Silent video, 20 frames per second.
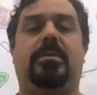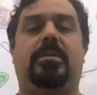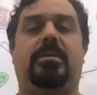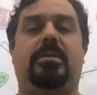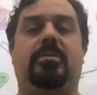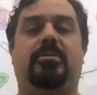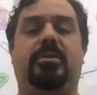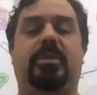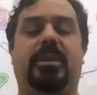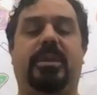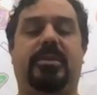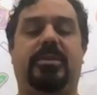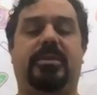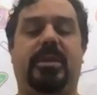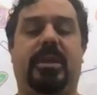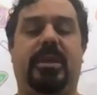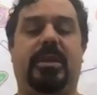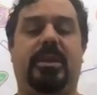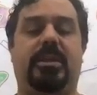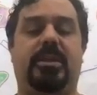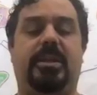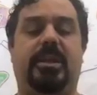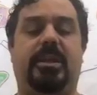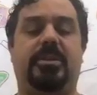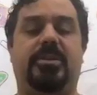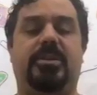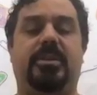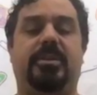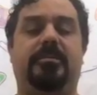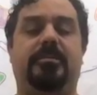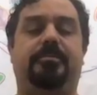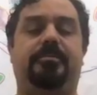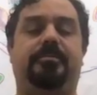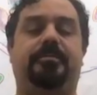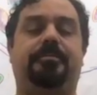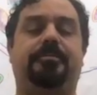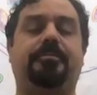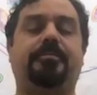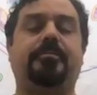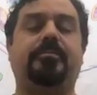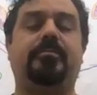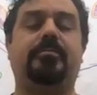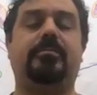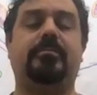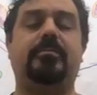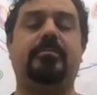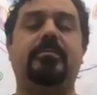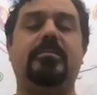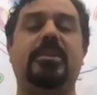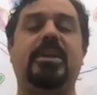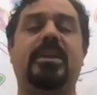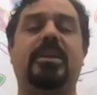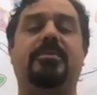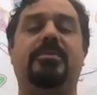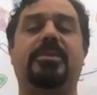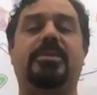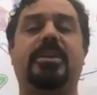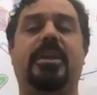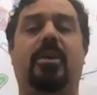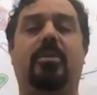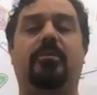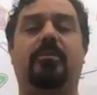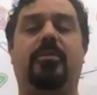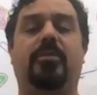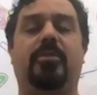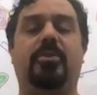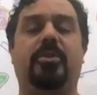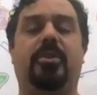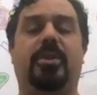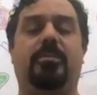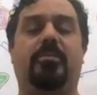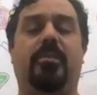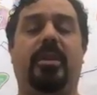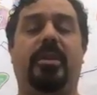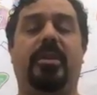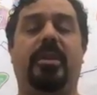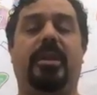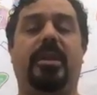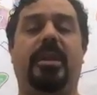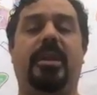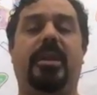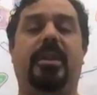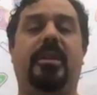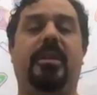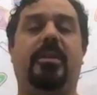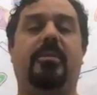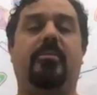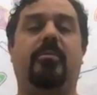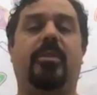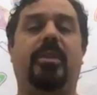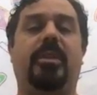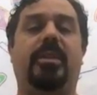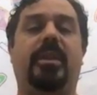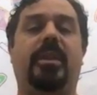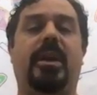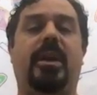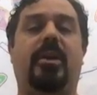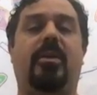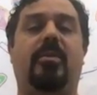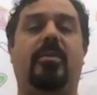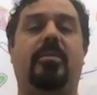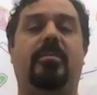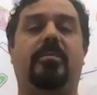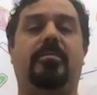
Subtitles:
Releasing any tension. And if it's helpful, you can breathe it in and breathe it out.